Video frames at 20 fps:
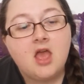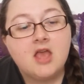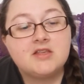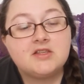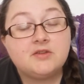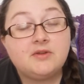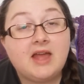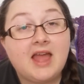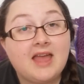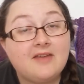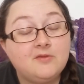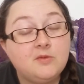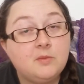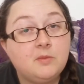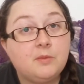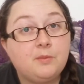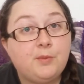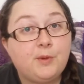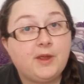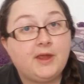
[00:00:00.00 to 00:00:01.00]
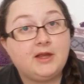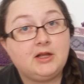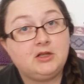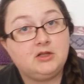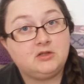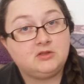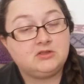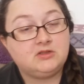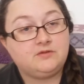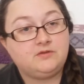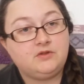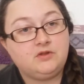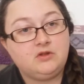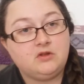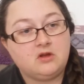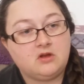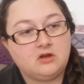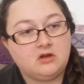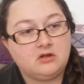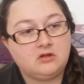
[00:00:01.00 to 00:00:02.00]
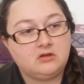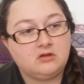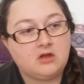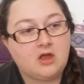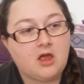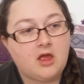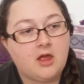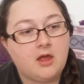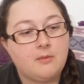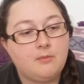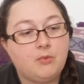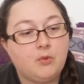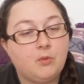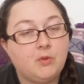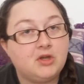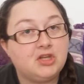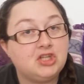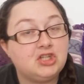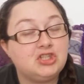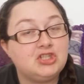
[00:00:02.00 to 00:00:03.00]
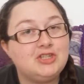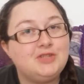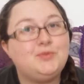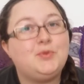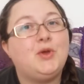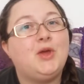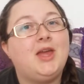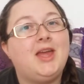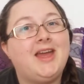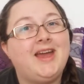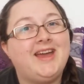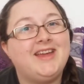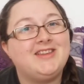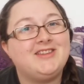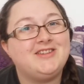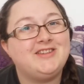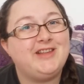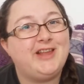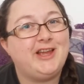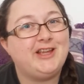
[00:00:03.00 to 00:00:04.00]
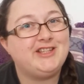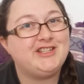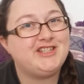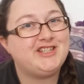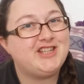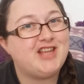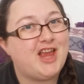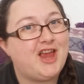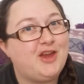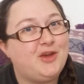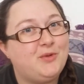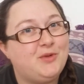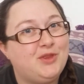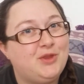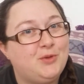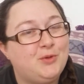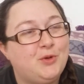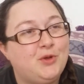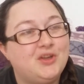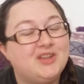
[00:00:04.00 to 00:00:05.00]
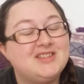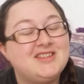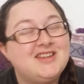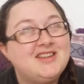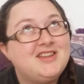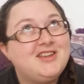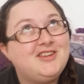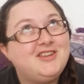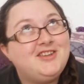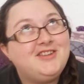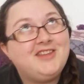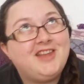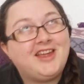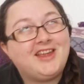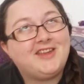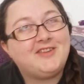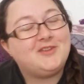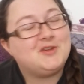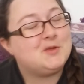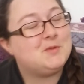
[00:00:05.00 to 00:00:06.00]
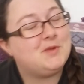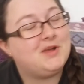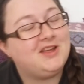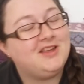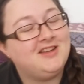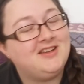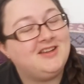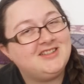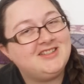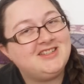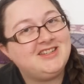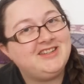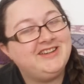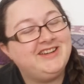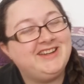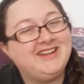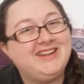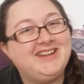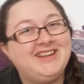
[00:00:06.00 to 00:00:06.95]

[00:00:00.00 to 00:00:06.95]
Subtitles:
So I haven't been buying a lot of yarn, but when I do buy it, I do like to share it with you all, because I know you like it when I buy too.